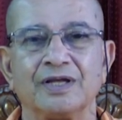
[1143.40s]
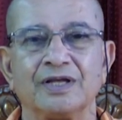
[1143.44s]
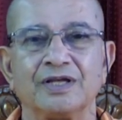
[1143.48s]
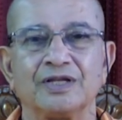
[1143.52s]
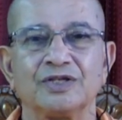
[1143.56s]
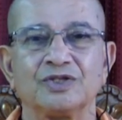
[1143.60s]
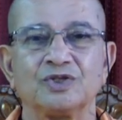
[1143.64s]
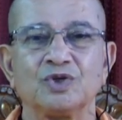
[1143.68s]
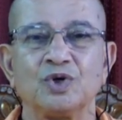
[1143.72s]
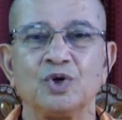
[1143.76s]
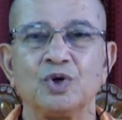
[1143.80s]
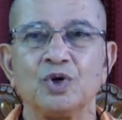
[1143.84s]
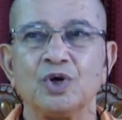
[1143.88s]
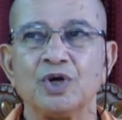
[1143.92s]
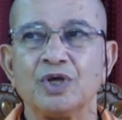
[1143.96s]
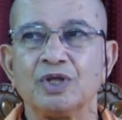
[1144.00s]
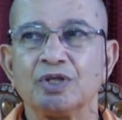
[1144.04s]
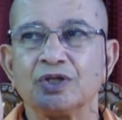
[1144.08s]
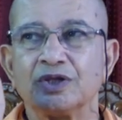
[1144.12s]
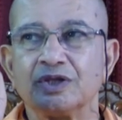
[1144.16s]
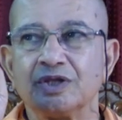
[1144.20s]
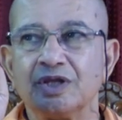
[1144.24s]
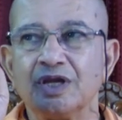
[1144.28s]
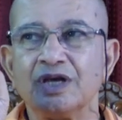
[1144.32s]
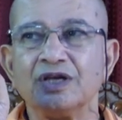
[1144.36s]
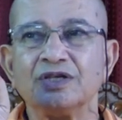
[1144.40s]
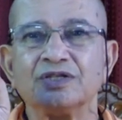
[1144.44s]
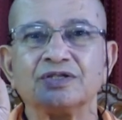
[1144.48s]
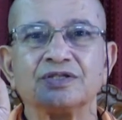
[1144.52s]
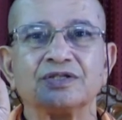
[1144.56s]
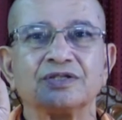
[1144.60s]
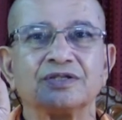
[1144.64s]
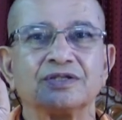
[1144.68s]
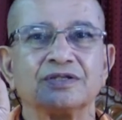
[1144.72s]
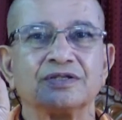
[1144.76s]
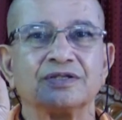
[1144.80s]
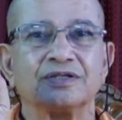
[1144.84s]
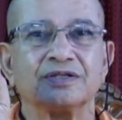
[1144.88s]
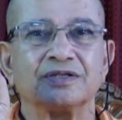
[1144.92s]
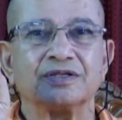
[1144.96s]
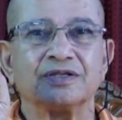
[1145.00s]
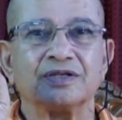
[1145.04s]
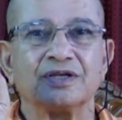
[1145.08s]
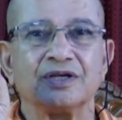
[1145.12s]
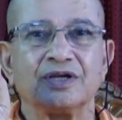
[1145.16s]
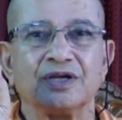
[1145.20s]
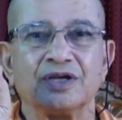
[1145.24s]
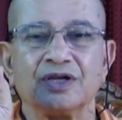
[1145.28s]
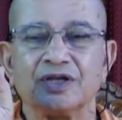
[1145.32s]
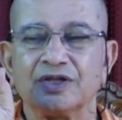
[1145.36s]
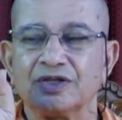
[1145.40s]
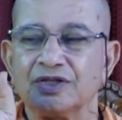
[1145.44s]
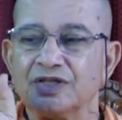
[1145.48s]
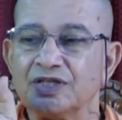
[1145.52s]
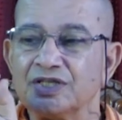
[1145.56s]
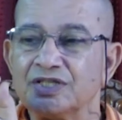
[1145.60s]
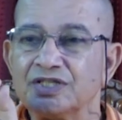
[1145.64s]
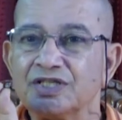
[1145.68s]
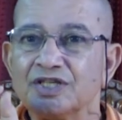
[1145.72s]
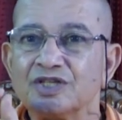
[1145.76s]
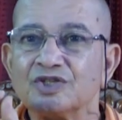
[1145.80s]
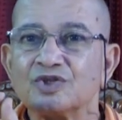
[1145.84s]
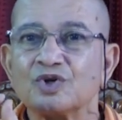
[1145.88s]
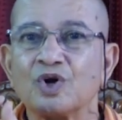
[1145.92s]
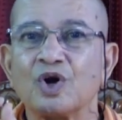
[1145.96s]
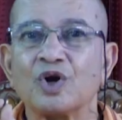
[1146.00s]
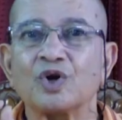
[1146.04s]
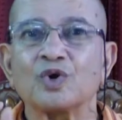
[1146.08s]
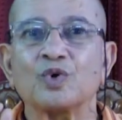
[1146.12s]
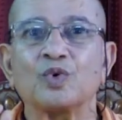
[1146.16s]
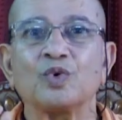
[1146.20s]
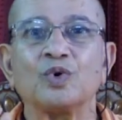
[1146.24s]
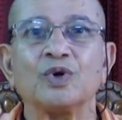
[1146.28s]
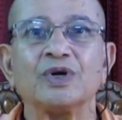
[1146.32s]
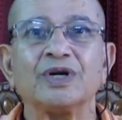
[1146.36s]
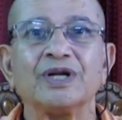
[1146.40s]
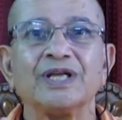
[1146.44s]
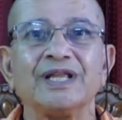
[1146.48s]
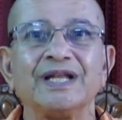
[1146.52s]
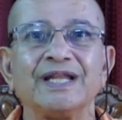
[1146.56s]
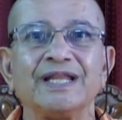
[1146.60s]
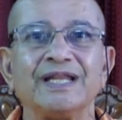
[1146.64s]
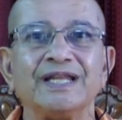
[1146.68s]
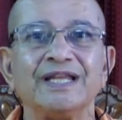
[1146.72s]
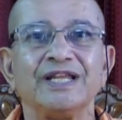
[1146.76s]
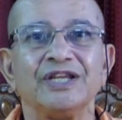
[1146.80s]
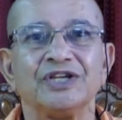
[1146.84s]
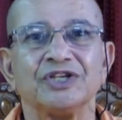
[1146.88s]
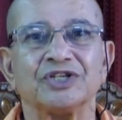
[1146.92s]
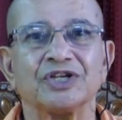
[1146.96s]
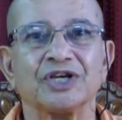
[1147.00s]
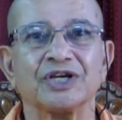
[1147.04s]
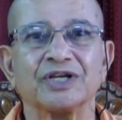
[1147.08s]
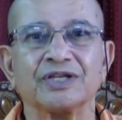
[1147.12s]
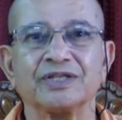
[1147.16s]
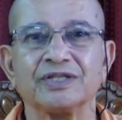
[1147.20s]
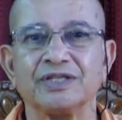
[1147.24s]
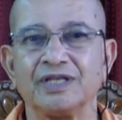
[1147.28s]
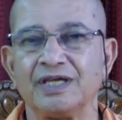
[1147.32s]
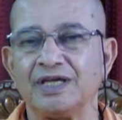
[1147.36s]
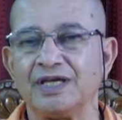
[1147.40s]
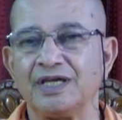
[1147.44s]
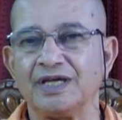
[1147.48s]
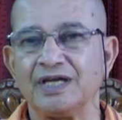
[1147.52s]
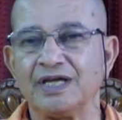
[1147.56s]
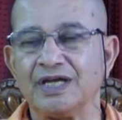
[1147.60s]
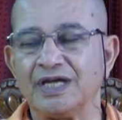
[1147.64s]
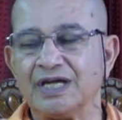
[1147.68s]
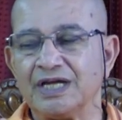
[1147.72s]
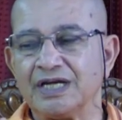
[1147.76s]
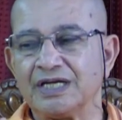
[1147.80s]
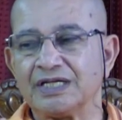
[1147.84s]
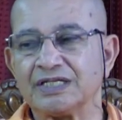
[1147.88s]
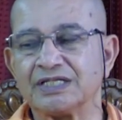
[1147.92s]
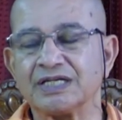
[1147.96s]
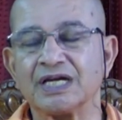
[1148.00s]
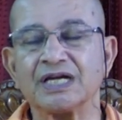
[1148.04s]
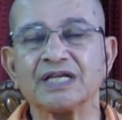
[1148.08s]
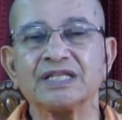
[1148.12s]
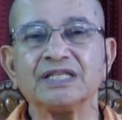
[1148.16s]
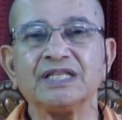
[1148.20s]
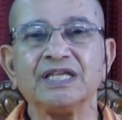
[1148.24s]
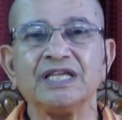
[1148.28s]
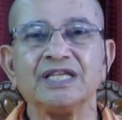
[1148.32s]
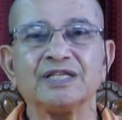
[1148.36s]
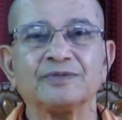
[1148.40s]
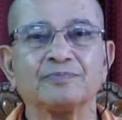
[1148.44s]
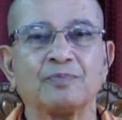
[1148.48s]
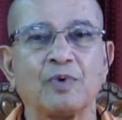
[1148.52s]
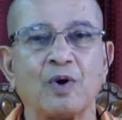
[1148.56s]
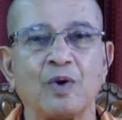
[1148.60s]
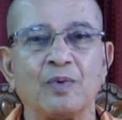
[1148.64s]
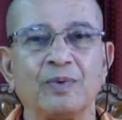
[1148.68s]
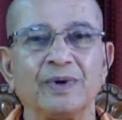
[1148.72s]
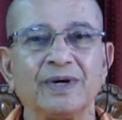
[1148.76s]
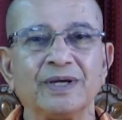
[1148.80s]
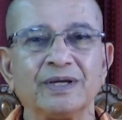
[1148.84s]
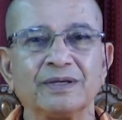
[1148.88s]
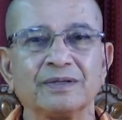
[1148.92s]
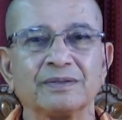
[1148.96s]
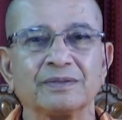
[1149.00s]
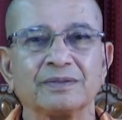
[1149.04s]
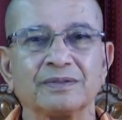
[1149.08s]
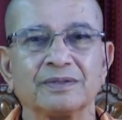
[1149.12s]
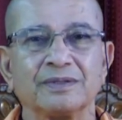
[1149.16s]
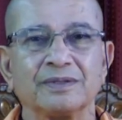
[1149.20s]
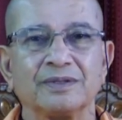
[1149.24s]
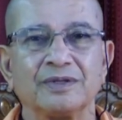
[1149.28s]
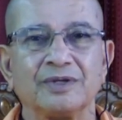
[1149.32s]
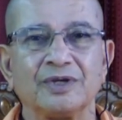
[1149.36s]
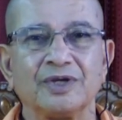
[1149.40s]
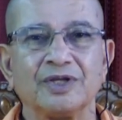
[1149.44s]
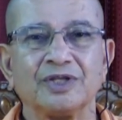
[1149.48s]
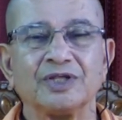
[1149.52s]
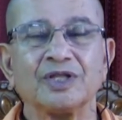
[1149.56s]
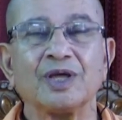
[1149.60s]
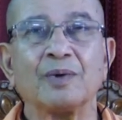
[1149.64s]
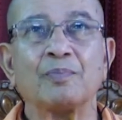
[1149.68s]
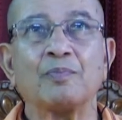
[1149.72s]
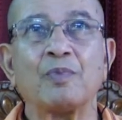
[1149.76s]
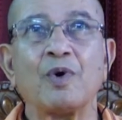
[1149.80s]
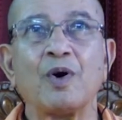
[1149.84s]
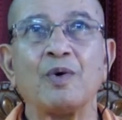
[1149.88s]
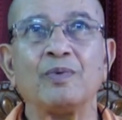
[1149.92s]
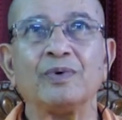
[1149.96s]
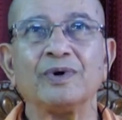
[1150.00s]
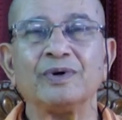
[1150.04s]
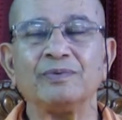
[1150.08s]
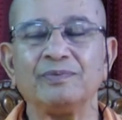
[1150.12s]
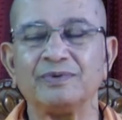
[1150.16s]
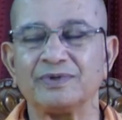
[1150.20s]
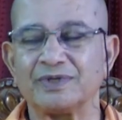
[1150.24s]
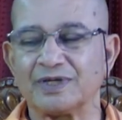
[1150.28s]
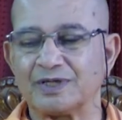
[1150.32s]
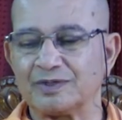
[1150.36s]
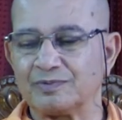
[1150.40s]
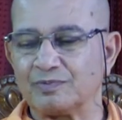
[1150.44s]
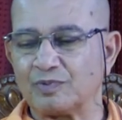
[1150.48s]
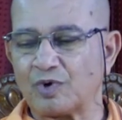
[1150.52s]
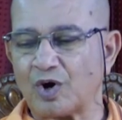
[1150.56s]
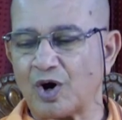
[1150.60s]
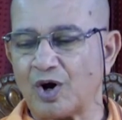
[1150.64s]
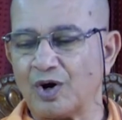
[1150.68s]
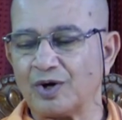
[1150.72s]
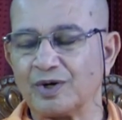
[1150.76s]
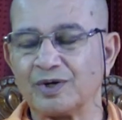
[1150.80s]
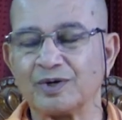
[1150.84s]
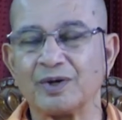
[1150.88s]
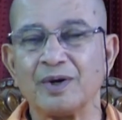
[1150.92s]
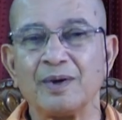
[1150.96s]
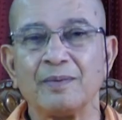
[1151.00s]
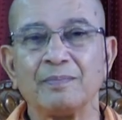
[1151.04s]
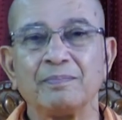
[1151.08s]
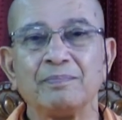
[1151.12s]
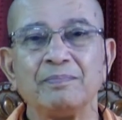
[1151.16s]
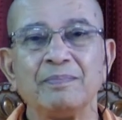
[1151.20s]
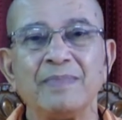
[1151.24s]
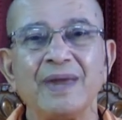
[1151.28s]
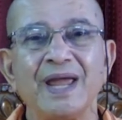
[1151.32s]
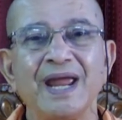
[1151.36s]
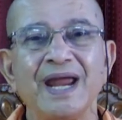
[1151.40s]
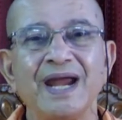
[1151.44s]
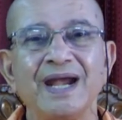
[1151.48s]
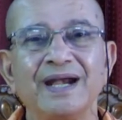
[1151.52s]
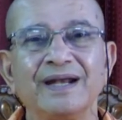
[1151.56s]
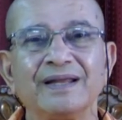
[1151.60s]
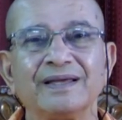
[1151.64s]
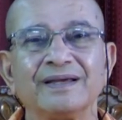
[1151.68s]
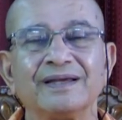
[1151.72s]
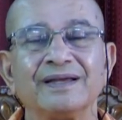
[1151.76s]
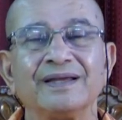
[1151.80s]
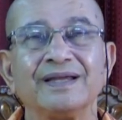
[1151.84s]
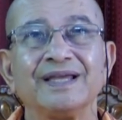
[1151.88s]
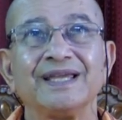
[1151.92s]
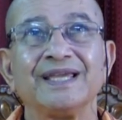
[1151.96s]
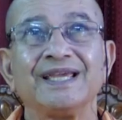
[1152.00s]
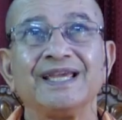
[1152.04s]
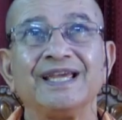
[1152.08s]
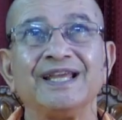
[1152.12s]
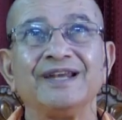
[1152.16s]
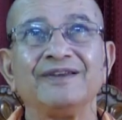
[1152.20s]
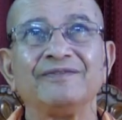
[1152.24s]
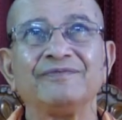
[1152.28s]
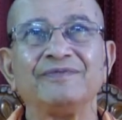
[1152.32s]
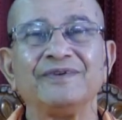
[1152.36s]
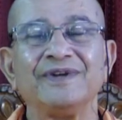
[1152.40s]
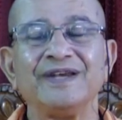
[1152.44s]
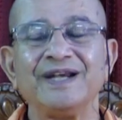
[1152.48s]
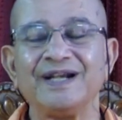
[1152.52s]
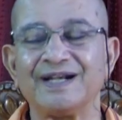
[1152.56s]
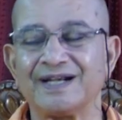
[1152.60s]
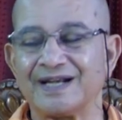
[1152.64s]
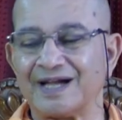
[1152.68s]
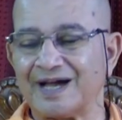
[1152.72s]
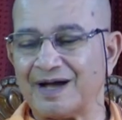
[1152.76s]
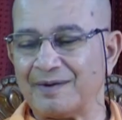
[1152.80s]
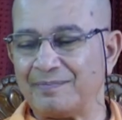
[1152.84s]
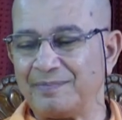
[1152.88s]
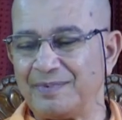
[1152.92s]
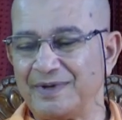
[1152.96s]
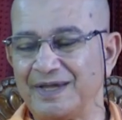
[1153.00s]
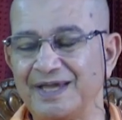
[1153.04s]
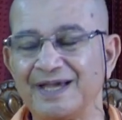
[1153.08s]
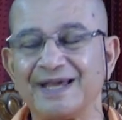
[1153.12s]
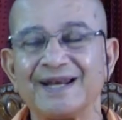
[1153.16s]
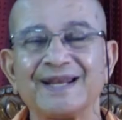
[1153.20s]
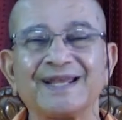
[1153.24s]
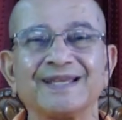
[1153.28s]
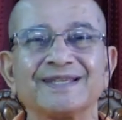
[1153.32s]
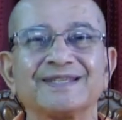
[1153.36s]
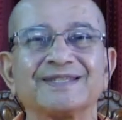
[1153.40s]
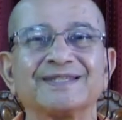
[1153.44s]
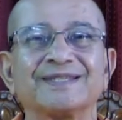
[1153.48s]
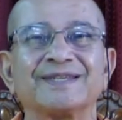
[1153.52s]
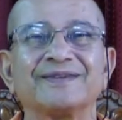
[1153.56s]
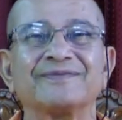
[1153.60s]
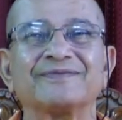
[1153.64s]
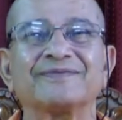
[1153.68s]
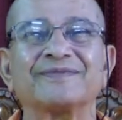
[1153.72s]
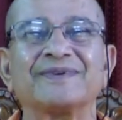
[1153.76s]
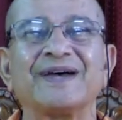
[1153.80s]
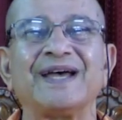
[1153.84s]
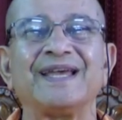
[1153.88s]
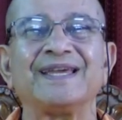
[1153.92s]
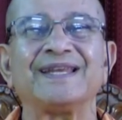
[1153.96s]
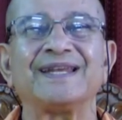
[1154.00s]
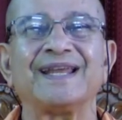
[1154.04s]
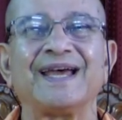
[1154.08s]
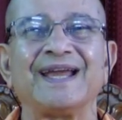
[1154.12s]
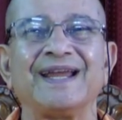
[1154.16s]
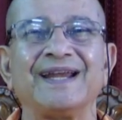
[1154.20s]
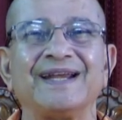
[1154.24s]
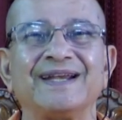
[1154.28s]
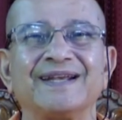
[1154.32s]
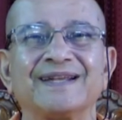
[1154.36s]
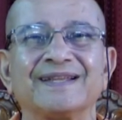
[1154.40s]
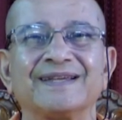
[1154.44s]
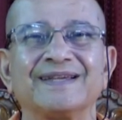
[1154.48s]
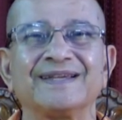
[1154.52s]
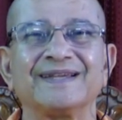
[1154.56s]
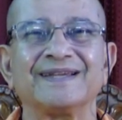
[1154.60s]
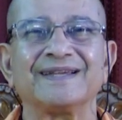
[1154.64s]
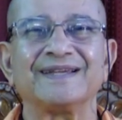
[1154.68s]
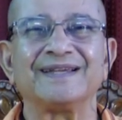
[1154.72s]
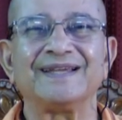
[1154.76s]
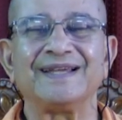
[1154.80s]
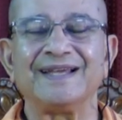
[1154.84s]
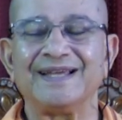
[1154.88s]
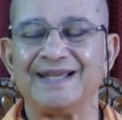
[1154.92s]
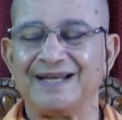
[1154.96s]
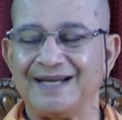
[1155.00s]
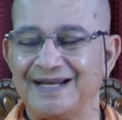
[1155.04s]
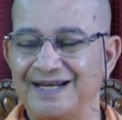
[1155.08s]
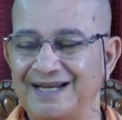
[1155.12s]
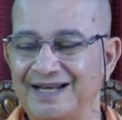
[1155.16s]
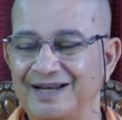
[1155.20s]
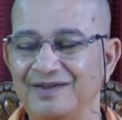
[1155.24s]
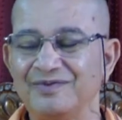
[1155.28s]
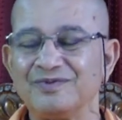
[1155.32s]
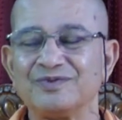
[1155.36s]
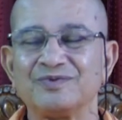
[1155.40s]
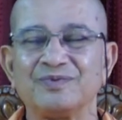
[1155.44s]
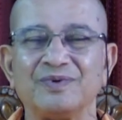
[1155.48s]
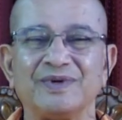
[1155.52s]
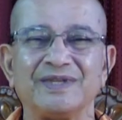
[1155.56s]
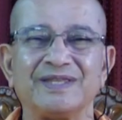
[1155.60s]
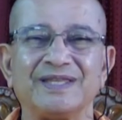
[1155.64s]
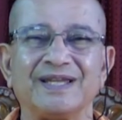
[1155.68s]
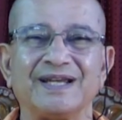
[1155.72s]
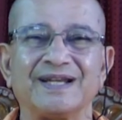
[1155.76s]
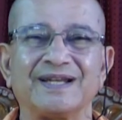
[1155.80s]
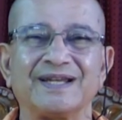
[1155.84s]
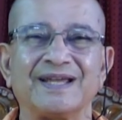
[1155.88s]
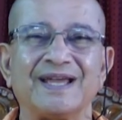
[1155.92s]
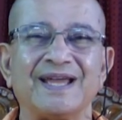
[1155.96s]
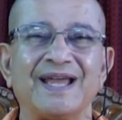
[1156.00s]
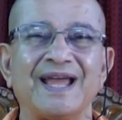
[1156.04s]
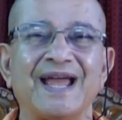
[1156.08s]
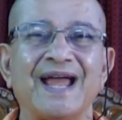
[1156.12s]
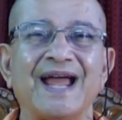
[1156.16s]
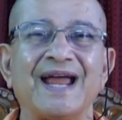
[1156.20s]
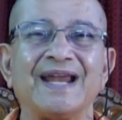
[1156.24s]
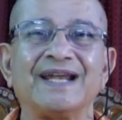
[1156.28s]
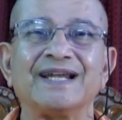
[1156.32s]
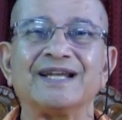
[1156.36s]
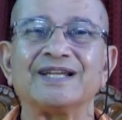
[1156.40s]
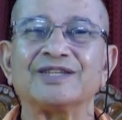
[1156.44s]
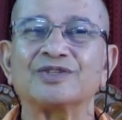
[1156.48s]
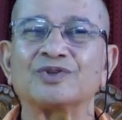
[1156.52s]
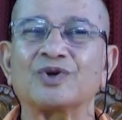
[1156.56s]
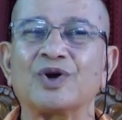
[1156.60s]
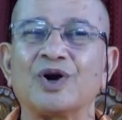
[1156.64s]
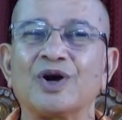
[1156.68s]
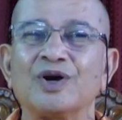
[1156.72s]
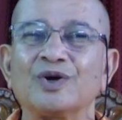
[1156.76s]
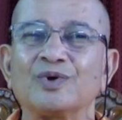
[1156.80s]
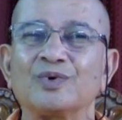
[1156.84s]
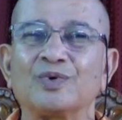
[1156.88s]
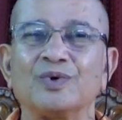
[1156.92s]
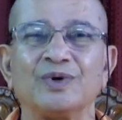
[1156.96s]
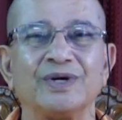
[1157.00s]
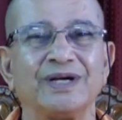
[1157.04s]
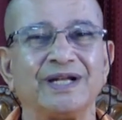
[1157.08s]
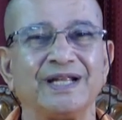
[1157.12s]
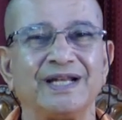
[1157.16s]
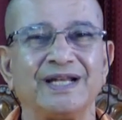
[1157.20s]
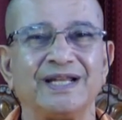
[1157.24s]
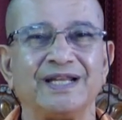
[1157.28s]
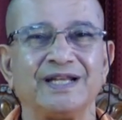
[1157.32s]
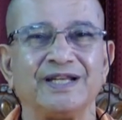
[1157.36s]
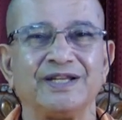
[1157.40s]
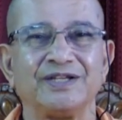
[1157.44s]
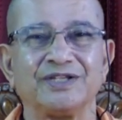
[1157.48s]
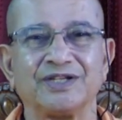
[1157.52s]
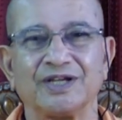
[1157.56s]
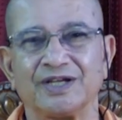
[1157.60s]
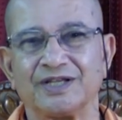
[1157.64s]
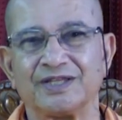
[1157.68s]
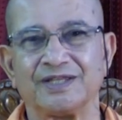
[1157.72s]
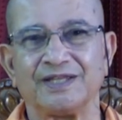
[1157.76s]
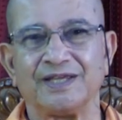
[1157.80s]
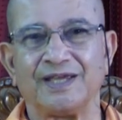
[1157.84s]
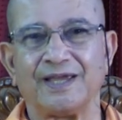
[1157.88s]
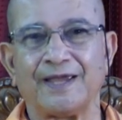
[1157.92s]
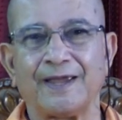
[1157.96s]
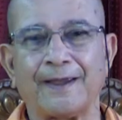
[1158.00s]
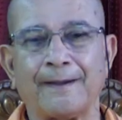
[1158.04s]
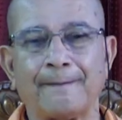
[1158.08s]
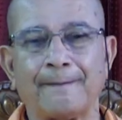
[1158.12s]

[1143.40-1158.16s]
So this is called Kundalini Shakti. Shakti is power, the power which has made infinite appear as finite, lives with it, and it is called Kundalini Shakti.